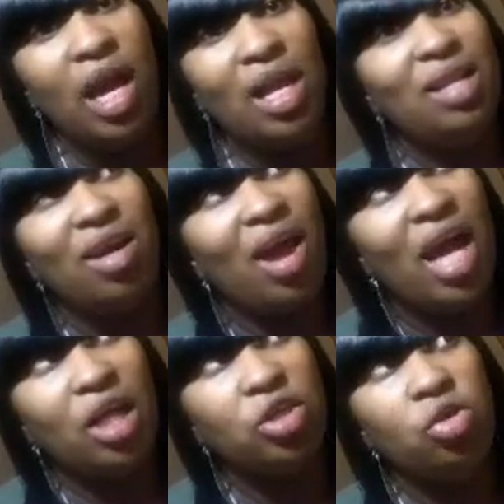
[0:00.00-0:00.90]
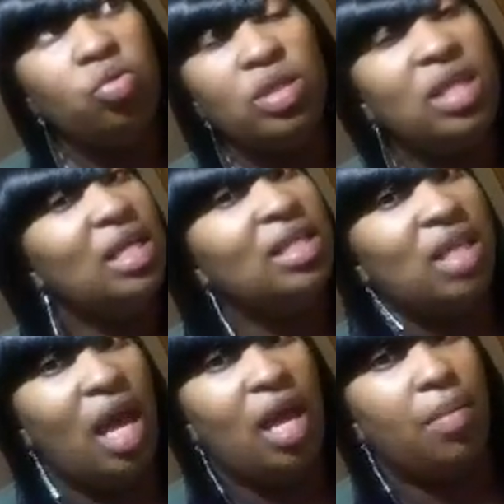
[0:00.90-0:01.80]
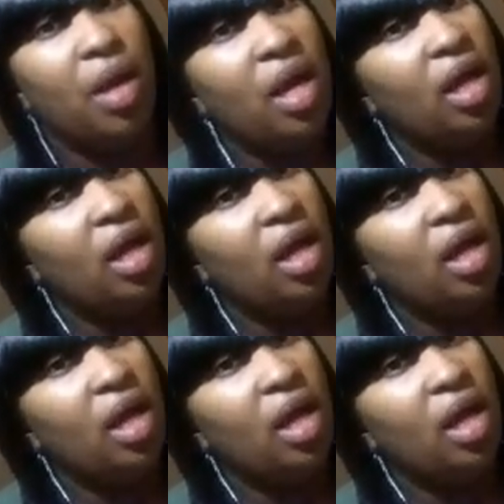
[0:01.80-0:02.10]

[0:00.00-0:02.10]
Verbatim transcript: and their attitudes were still the same.